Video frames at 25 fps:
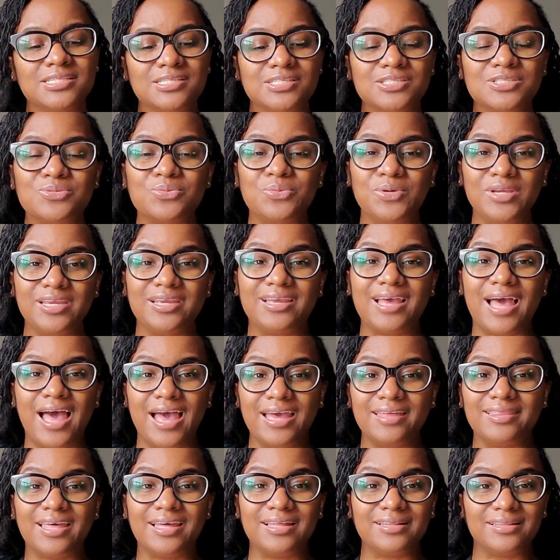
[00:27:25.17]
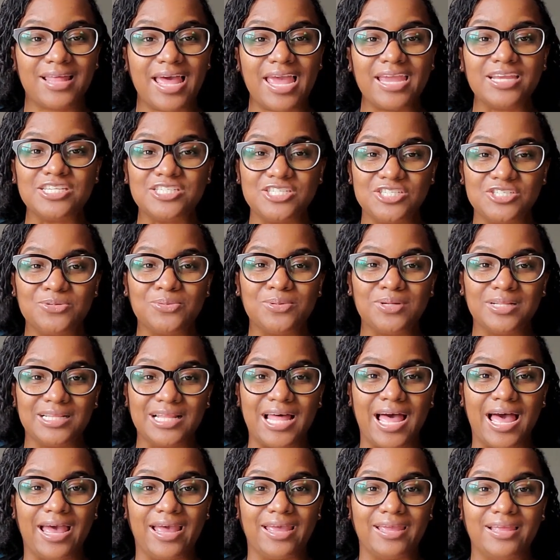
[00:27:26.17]
a sweet guy that likes you a
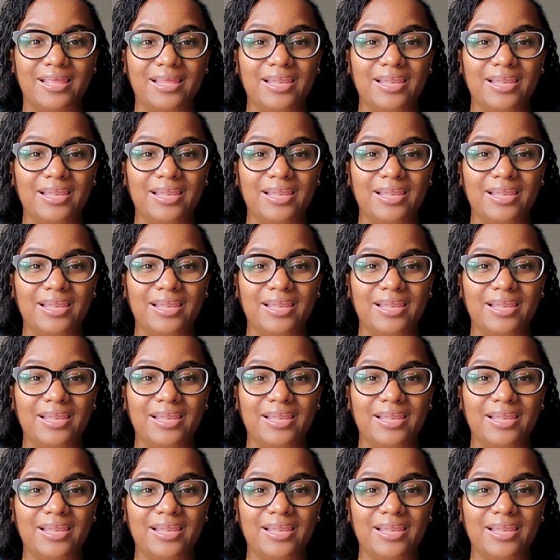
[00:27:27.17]
lot.